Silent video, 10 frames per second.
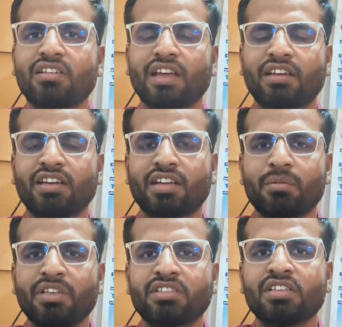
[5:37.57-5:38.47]
like
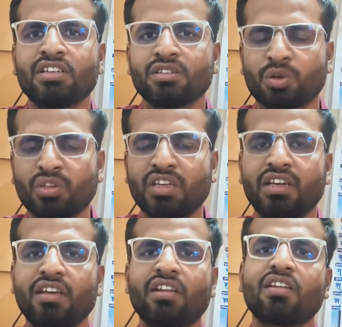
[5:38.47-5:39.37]
database throw the
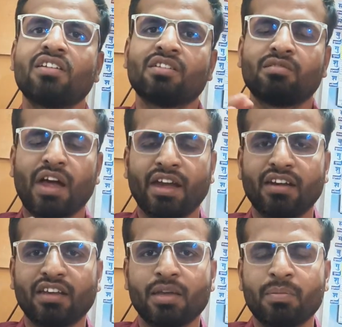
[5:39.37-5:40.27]
error,
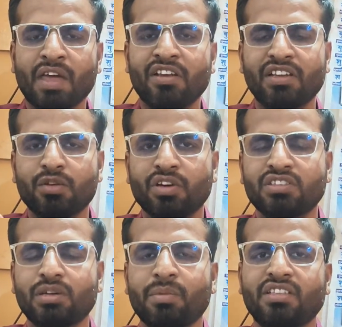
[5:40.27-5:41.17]
and API will give
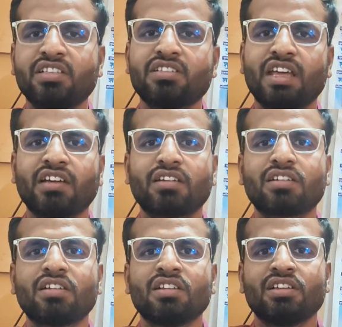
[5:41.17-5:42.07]
us the message that
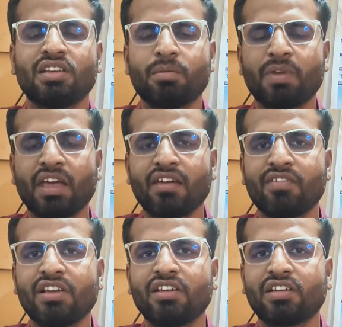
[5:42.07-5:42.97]

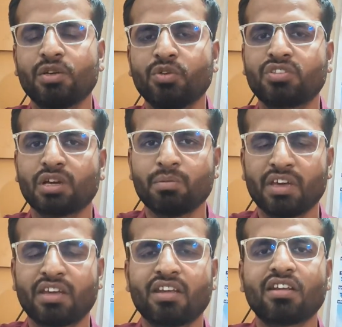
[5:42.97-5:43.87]
API will give some
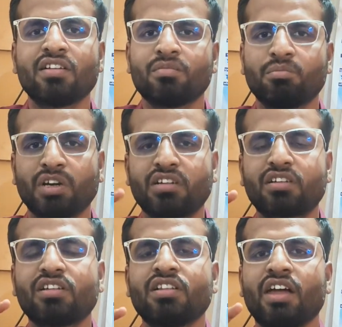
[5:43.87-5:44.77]
error, but
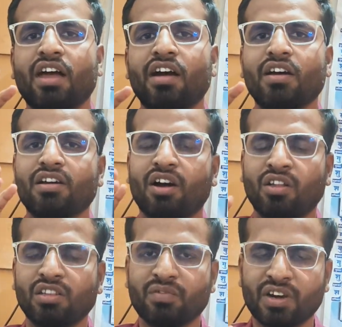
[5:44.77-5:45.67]

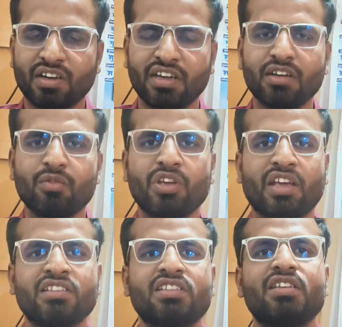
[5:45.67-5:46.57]
on the front end we
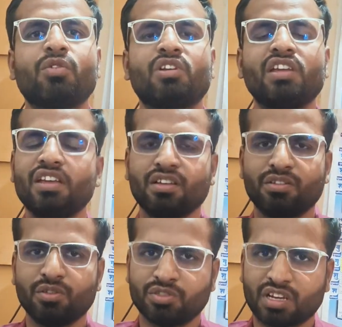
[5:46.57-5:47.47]
can see only
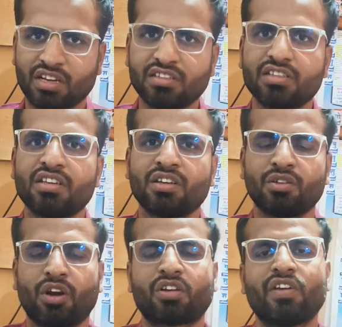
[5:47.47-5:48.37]
user is
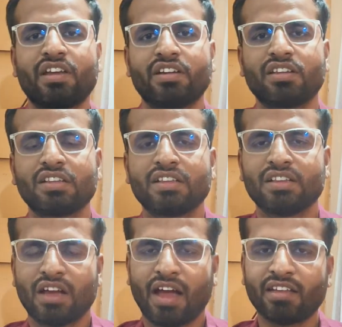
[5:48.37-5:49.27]
not valid.
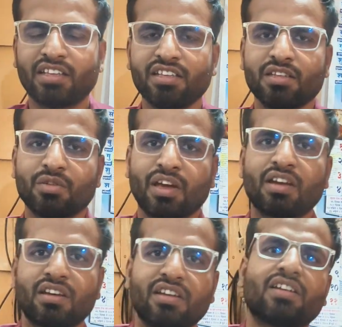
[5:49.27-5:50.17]
I think you
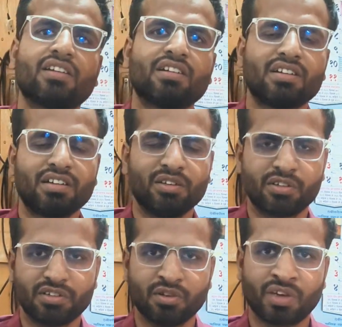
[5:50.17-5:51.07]
can relate.
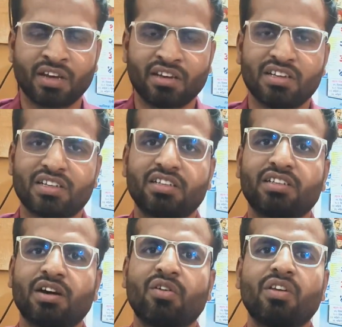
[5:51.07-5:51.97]
You can relate
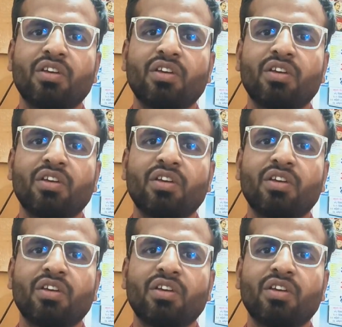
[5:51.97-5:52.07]
it now.